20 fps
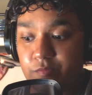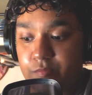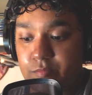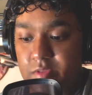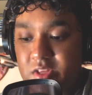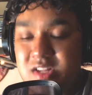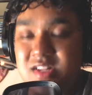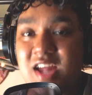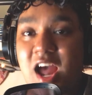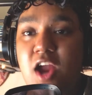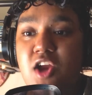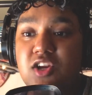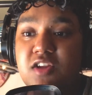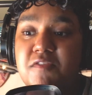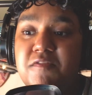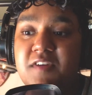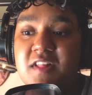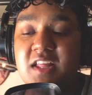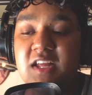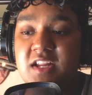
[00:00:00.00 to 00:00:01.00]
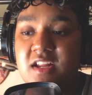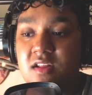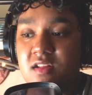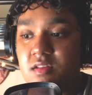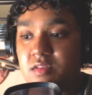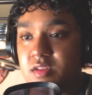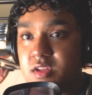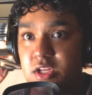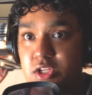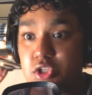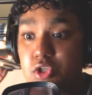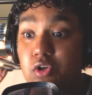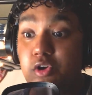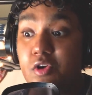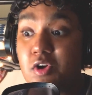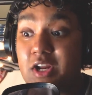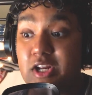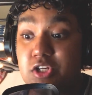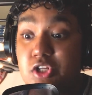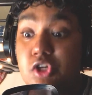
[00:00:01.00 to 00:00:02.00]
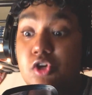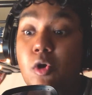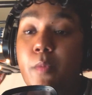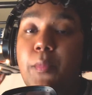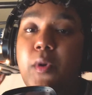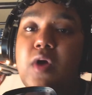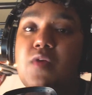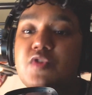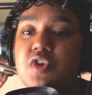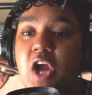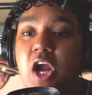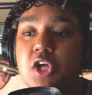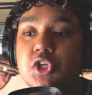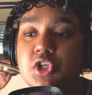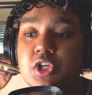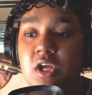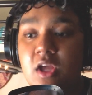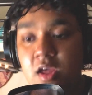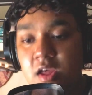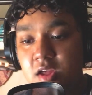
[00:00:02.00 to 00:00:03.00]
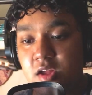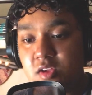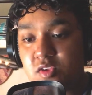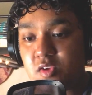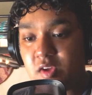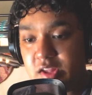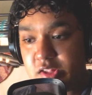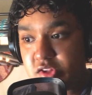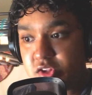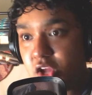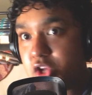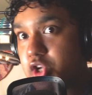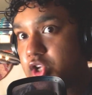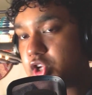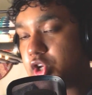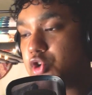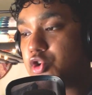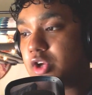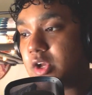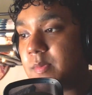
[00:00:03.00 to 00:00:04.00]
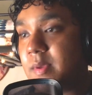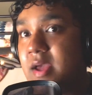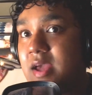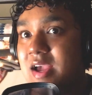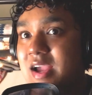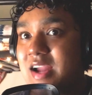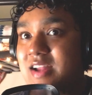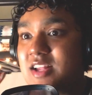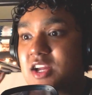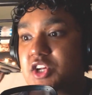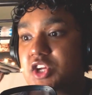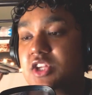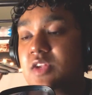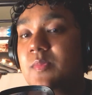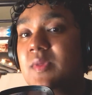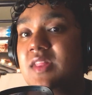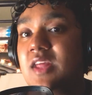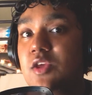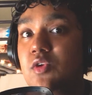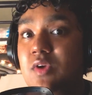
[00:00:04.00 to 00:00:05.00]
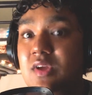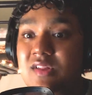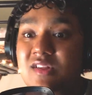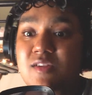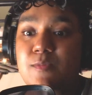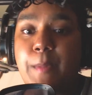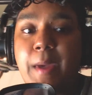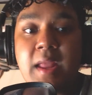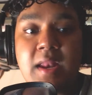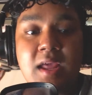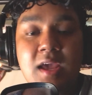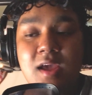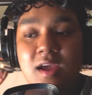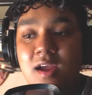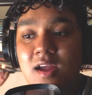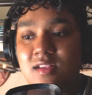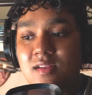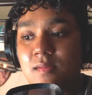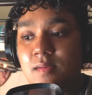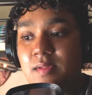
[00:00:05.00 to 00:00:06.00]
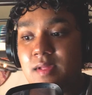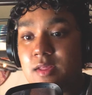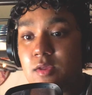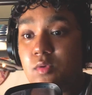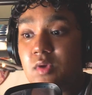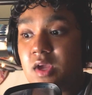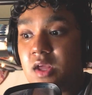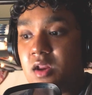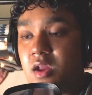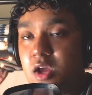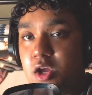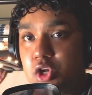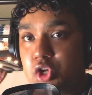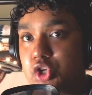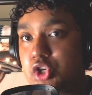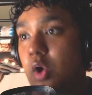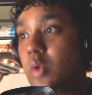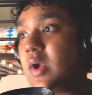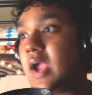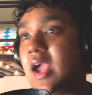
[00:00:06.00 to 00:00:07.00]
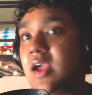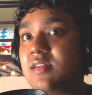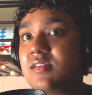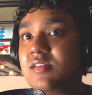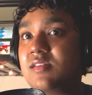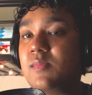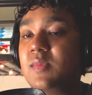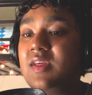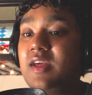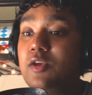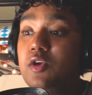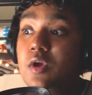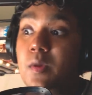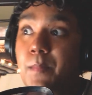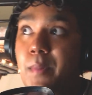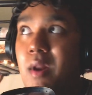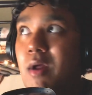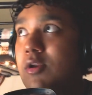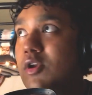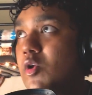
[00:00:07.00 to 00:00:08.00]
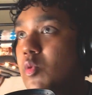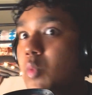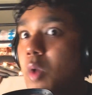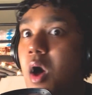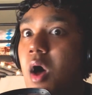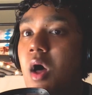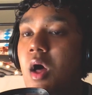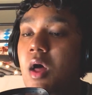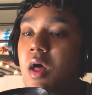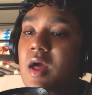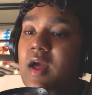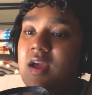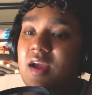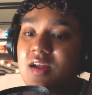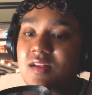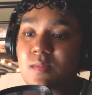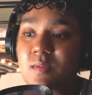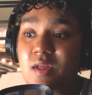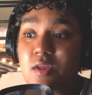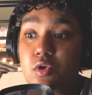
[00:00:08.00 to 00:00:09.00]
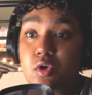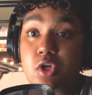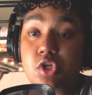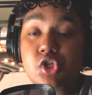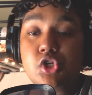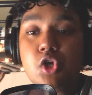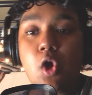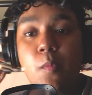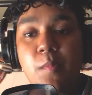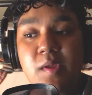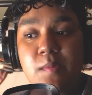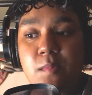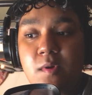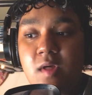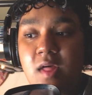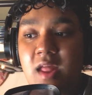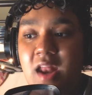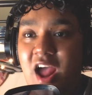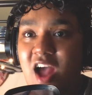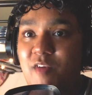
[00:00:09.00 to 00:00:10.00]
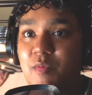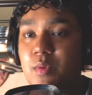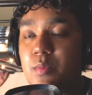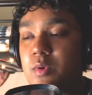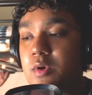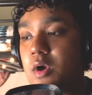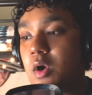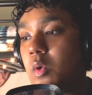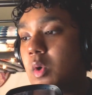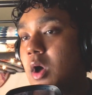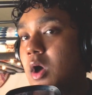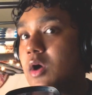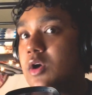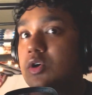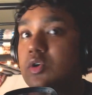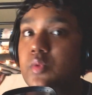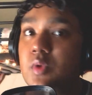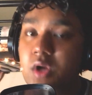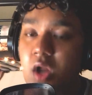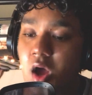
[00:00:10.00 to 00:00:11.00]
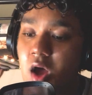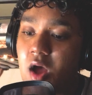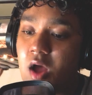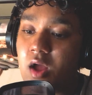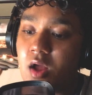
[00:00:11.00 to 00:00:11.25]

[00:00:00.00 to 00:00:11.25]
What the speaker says: desire to fill into your point of attraction? So it's not just a dream, it's actually something that you can spend, it's something that you can showcase, it's something that you can put on your wall, it's something that you can show people and have people go ooh and ah.